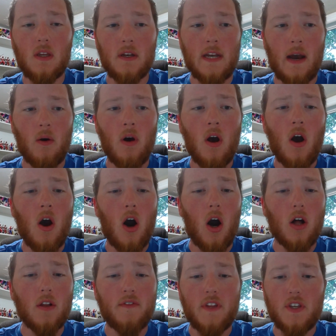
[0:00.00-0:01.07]
Now,
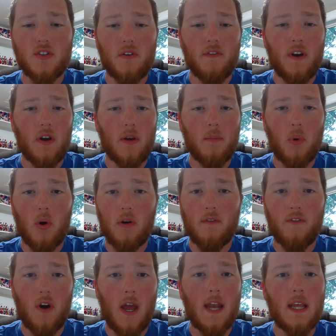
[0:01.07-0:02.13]
all of these are very
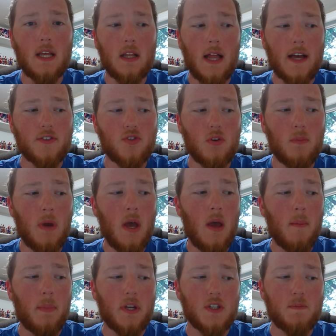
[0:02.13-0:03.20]
important for any classroom,
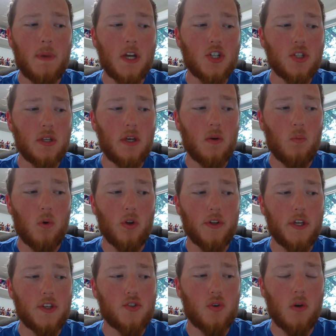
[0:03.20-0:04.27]
but especially in
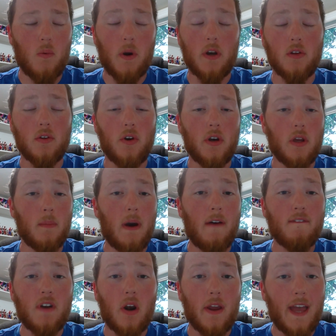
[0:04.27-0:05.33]
world history where you're learning
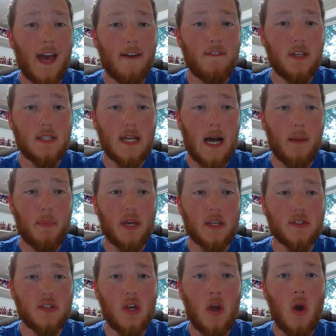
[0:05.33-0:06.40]
about very heavy
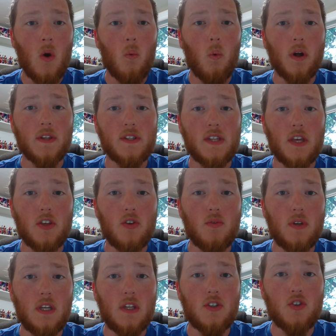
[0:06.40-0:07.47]
topics, ones that
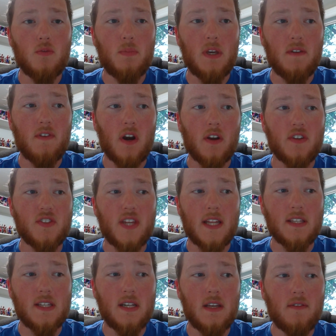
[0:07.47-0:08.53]
you need to be very
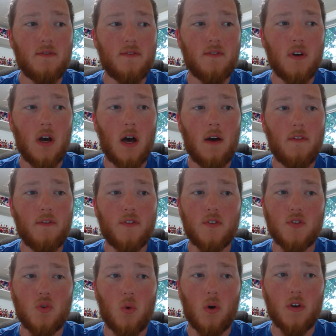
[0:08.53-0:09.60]
sensitive of
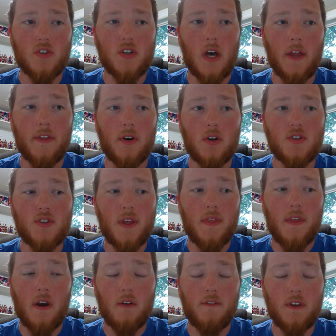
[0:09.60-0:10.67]
towards others
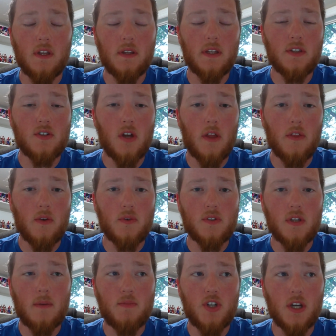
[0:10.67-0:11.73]
and their feelings on those
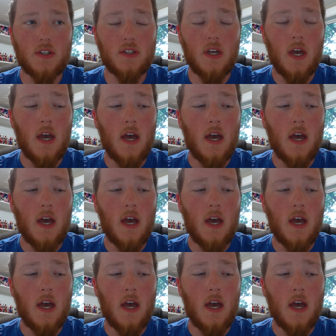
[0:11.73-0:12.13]
subjects,